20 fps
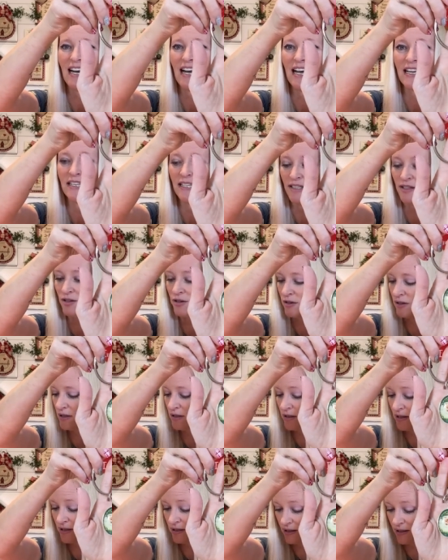I think there is,
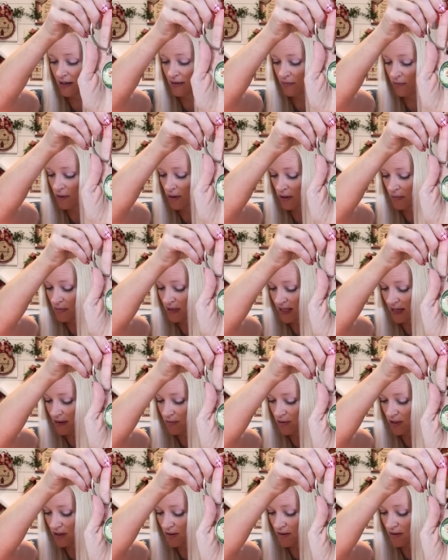they, I wrote them down,
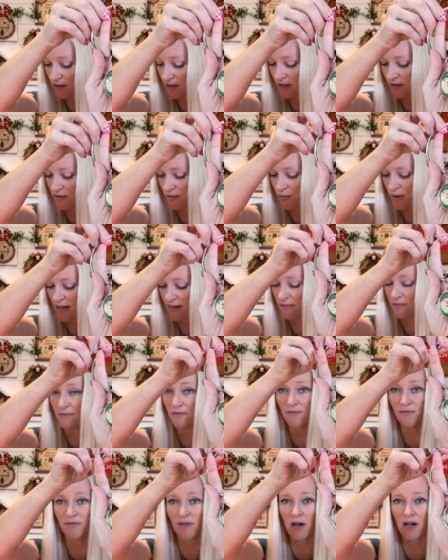what are they, thread
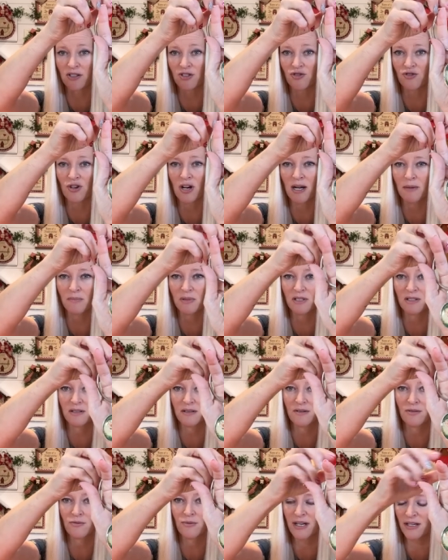floss drops,
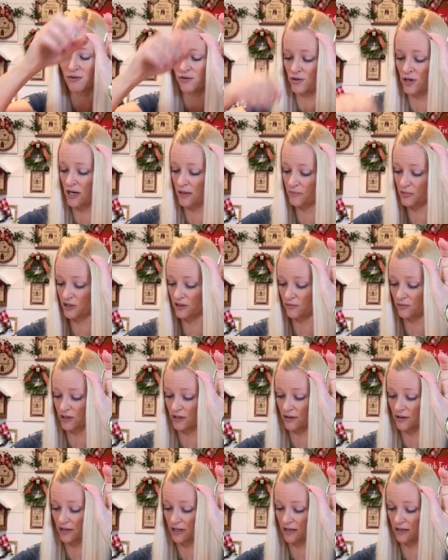thread drops. What
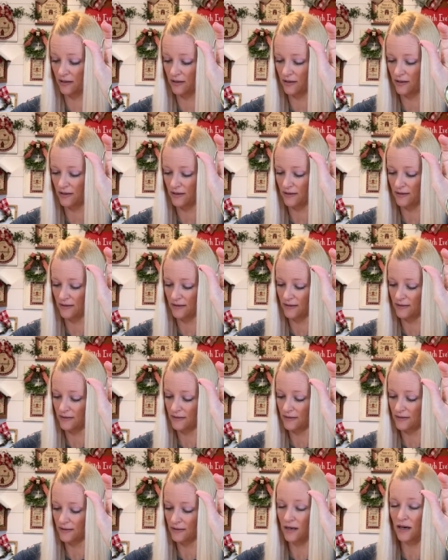are they?
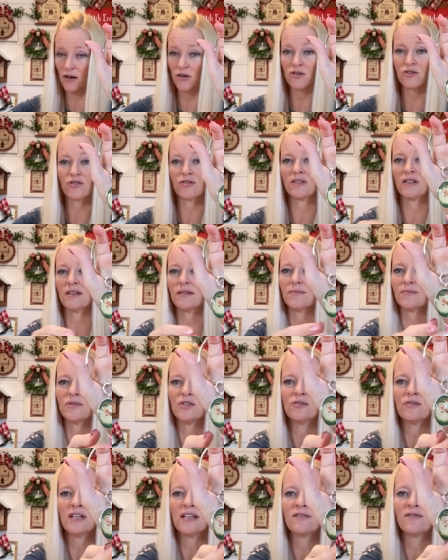Oh, they're,
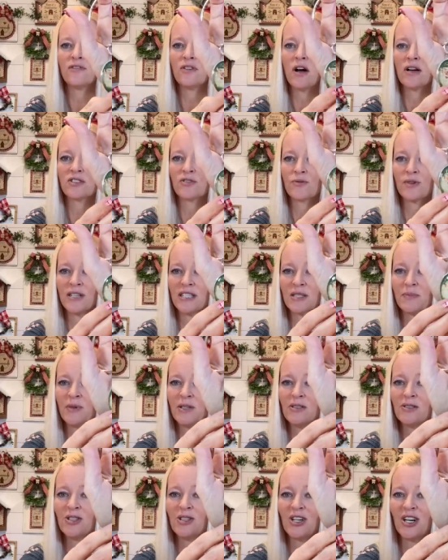they're like floss rings,
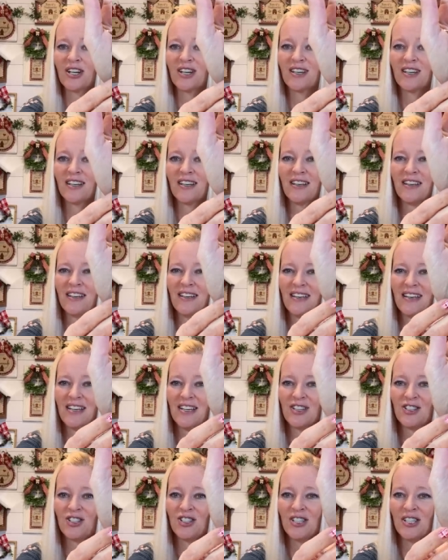but look.
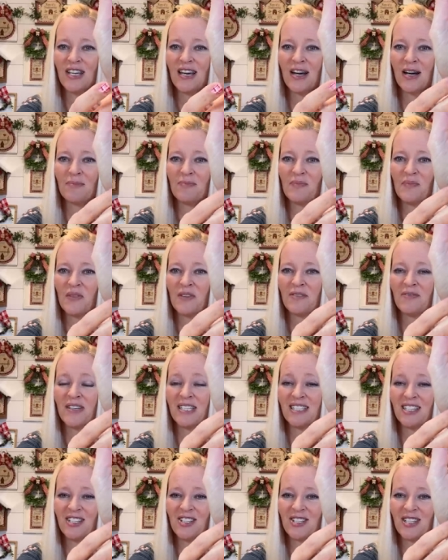She, um, the
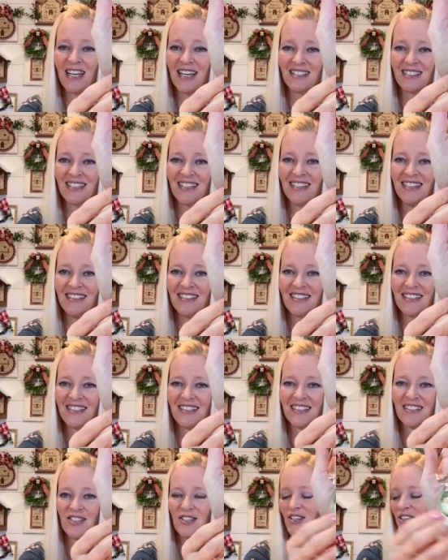Vintage Santa
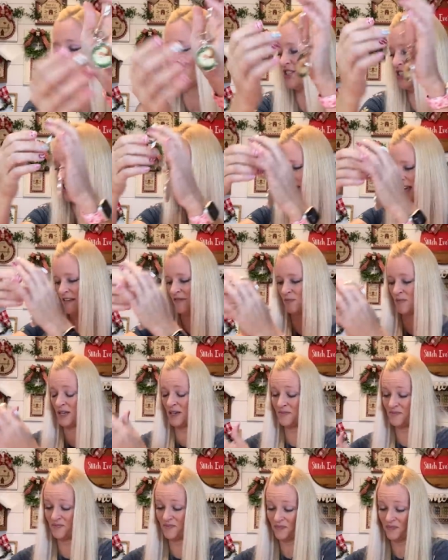she gave
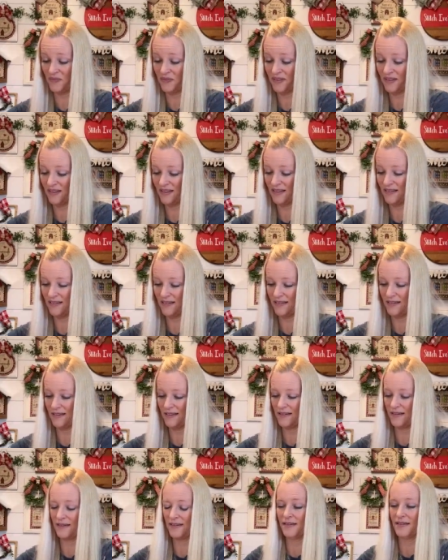me.
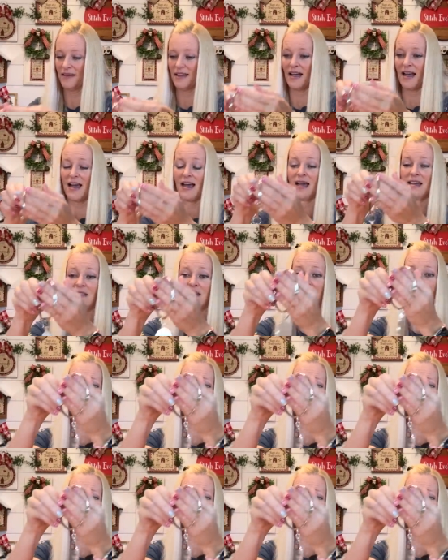And